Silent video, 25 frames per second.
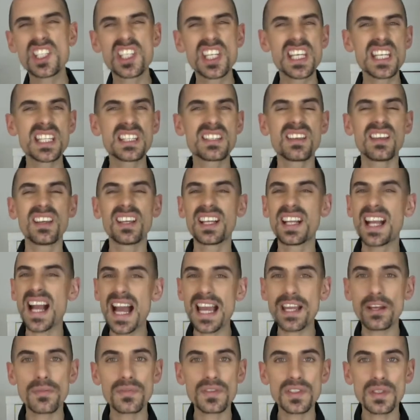sheet, a
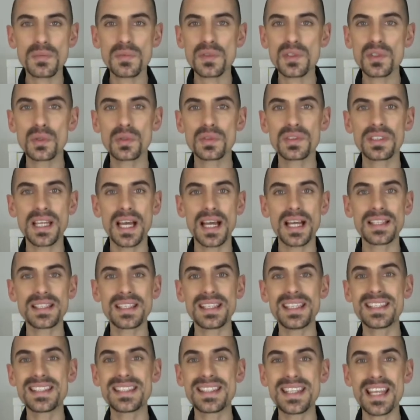guide of some sort that
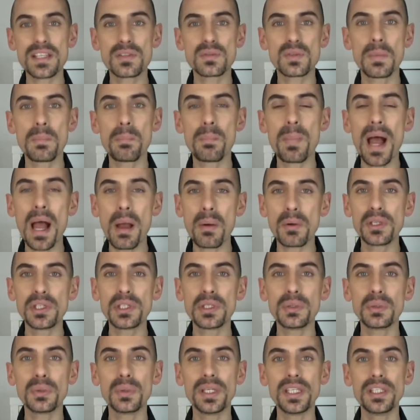is there to empower
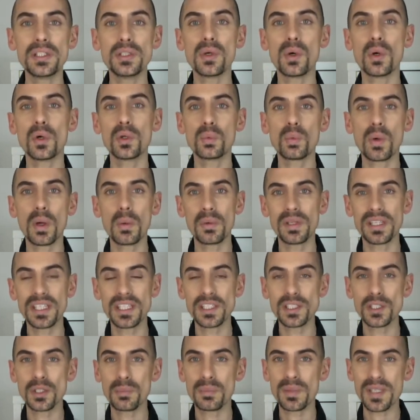you in your own way
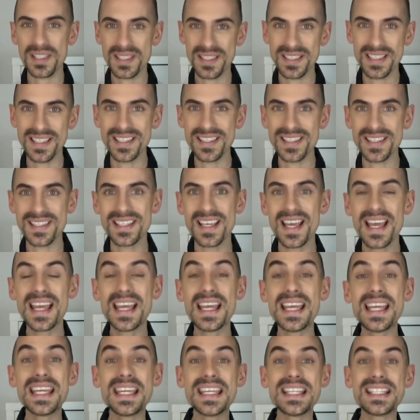within your business.
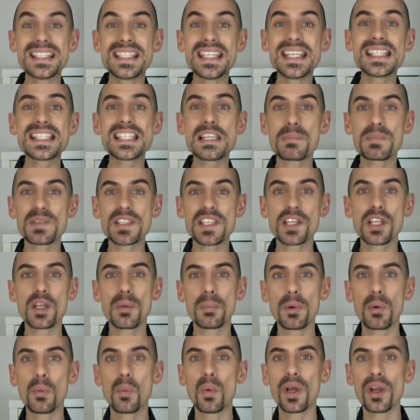In this episode
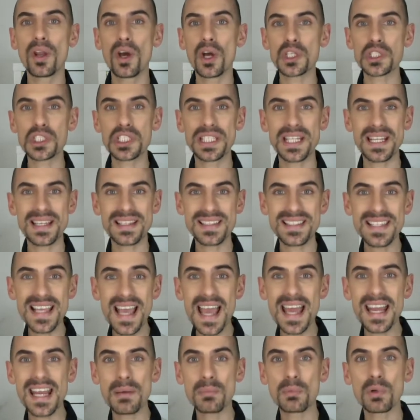number
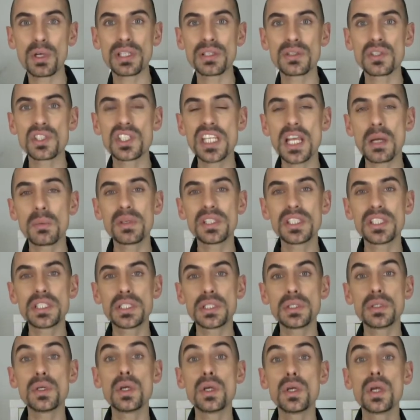110, I'm going to share with
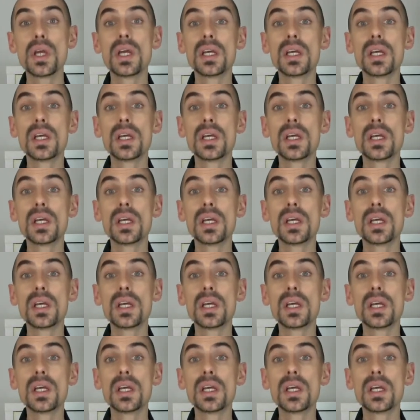you